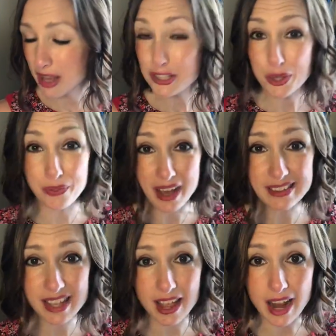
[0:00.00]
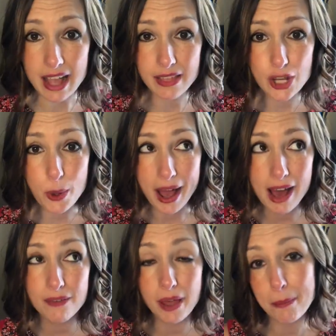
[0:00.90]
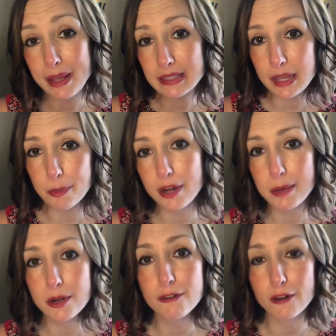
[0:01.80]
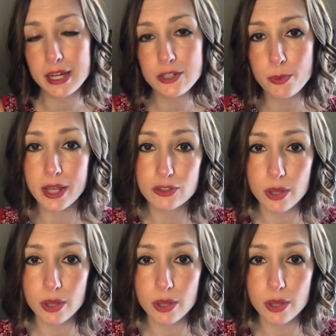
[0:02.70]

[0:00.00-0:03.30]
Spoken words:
So that's it. And then you have a basic parameter for each meal.